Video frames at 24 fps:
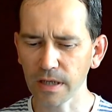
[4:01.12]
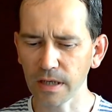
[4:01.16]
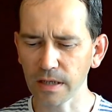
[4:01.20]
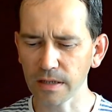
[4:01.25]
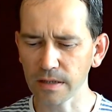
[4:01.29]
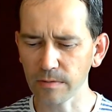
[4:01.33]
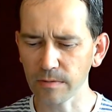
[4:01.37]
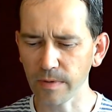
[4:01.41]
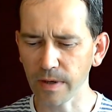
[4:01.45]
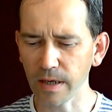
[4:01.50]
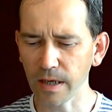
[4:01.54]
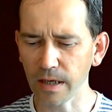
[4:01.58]

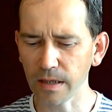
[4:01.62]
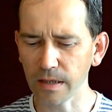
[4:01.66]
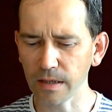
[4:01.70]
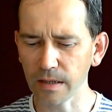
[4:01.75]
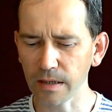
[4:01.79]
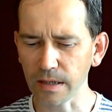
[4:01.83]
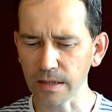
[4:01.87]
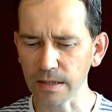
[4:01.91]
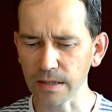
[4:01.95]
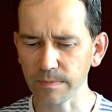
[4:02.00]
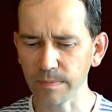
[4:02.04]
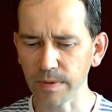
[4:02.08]
as well,
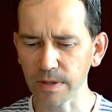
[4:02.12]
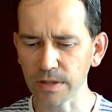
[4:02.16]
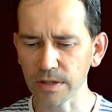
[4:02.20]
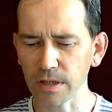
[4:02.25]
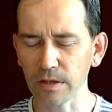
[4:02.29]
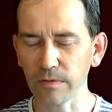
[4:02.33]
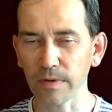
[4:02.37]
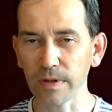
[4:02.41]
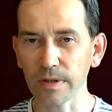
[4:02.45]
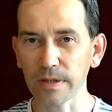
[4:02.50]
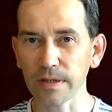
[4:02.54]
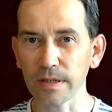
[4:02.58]
especially
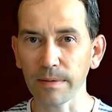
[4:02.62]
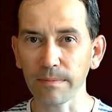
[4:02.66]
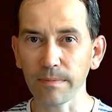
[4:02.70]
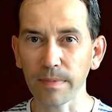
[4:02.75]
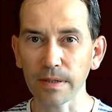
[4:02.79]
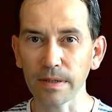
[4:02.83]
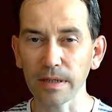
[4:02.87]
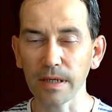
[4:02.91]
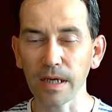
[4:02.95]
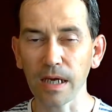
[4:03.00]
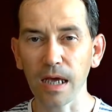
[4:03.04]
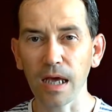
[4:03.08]
with
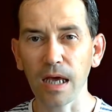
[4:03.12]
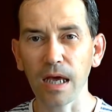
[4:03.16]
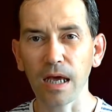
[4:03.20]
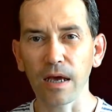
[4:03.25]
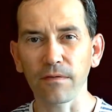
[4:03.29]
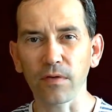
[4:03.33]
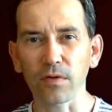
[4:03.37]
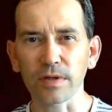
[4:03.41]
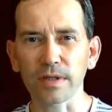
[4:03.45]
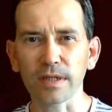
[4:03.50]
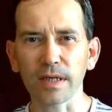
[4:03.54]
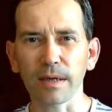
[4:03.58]
somebody
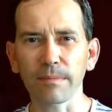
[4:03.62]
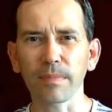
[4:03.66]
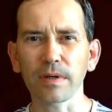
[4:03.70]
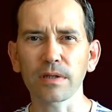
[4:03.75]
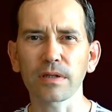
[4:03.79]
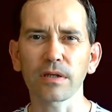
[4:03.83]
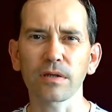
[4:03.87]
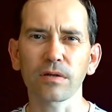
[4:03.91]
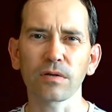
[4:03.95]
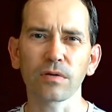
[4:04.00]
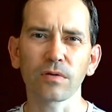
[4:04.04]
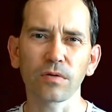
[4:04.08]

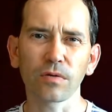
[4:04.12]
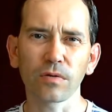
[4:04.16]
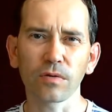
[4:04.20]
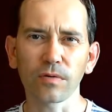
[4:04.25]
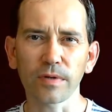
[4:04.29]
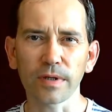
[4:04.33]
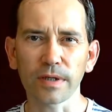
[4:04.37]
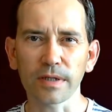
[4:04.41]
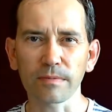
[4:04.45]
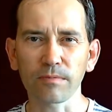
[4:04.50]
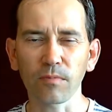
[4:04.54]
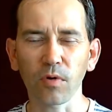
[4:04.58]
who
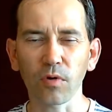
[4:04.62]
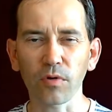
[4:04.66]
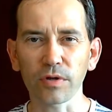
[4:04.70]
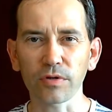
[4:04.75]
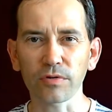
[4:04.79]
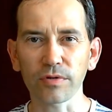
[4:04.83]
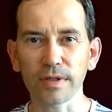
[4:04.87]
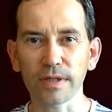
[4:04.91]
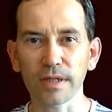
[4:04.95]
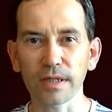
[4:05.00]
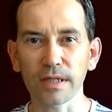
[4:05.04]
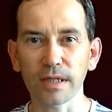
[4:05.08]
is more
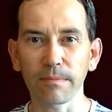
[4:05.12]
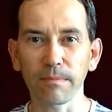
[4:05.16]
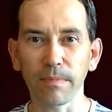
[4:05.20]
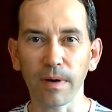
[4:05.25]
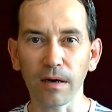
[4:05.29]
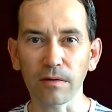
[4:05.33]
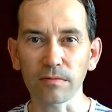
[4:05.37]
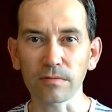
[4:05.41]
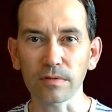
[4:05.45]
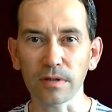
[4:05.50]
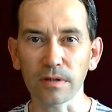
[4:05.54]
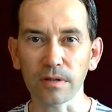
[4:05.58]
interested
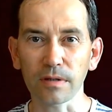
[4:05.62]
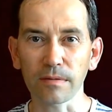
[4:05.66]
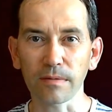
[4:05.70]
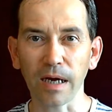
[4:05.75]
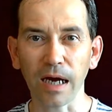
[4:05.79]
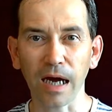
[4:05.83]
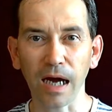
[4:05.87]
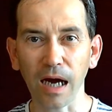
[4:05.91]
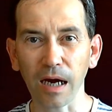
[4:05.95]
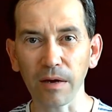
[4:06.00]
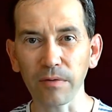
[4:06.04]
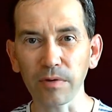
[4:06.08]
about
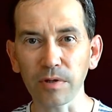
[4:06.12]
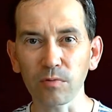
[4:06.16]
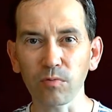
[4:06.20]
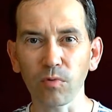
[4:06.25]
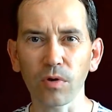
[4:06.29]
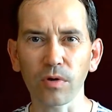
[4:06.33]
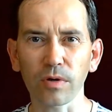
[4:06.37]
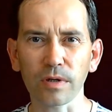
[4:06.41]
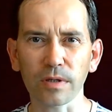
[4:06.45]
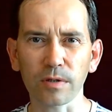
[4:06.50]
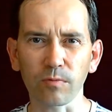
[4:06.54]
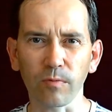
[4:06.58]
how it
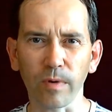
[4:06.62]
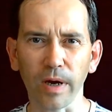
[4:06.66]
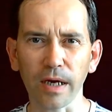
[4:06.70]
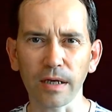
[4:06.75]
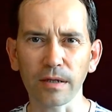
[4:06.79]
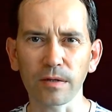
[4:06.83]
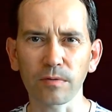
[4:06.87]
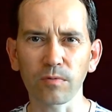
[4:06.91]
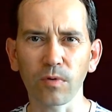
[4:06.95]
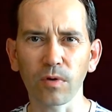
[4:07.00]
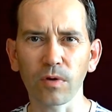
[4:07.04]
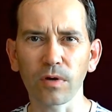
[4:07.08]
works, why
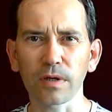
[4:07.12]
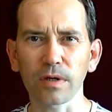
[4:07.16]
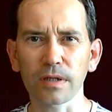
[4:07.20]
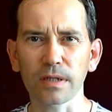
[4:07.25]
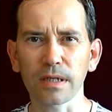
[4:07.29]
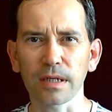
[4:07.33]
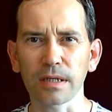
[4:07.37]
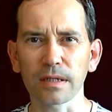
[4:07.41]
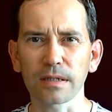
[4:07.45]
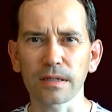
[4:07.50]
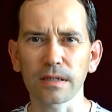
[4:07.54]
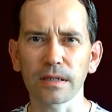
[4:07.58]
it works,
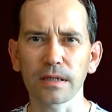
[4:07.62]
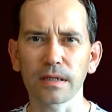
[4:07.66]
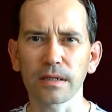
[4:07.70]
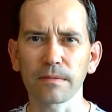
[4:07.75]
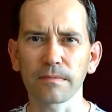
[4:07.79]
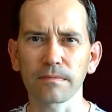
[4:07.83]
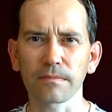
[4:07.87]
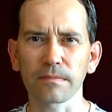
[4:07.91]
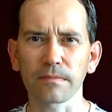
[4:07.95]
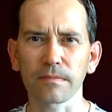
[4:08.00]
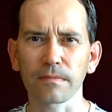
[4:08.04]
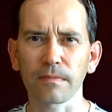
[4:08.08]

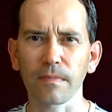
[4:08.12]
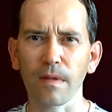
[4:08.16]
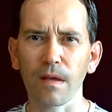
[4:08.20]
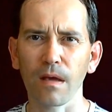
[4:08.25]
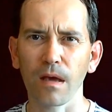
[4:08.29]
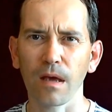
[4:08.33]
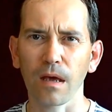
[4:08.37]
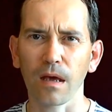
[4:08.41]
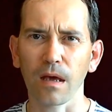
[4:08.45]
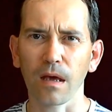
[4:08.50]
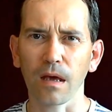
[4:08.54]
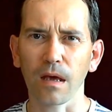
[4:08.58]
and
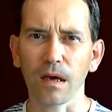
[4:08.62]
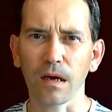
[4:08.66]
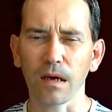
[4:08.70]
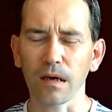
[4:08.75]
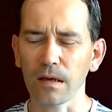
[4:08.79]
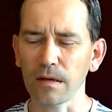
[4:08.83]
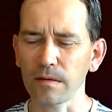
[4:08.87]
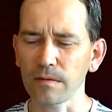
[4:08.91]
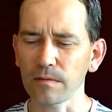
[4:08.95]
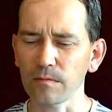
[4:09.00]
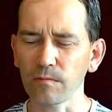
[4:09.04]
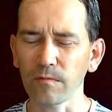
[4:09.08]

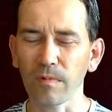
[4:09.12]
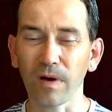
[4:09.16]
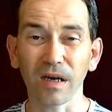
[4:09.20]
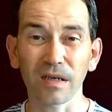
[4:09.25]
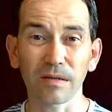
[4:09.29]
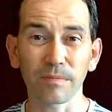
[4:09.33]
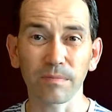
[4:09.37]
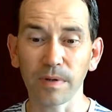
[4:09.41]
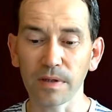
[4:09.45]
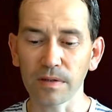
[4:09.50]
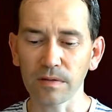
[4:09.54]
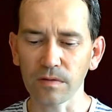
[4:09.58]
why the
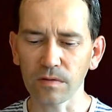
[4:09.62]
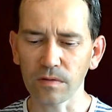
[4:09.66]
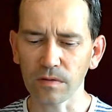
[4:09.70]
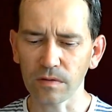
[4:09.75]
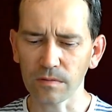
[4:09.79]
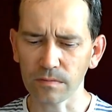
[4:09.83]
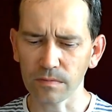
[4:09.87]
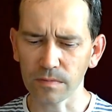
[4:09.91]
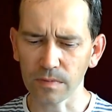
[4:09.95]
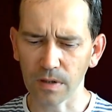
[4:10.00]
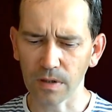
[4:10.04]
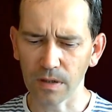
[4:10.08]

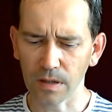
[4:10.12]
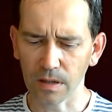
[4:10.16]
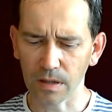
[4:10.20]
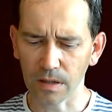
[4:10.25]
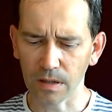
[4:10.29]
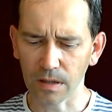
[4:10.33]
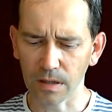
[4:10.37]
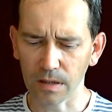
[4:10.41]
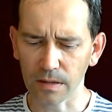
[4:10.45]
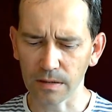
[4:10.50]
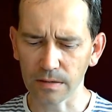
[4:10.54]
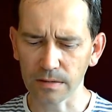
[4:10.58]
pendulum
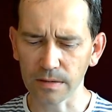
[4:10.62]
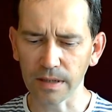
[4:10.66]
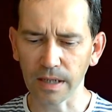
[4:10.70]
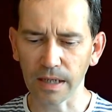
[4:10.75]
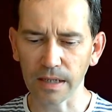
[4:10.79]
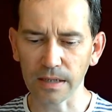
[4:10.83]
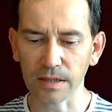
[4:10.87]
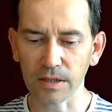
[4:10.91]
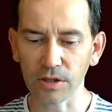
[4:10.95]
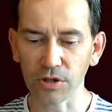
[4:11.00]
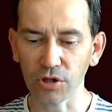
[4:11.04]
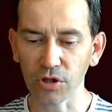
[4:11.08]

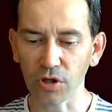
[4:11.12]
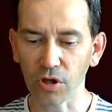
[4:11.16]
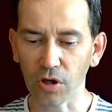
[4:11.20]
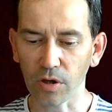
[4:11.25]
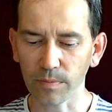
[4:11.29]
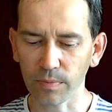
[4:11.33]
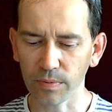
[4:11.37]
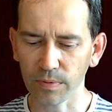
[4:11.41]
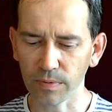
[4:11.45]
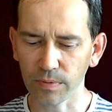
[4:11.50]
does the job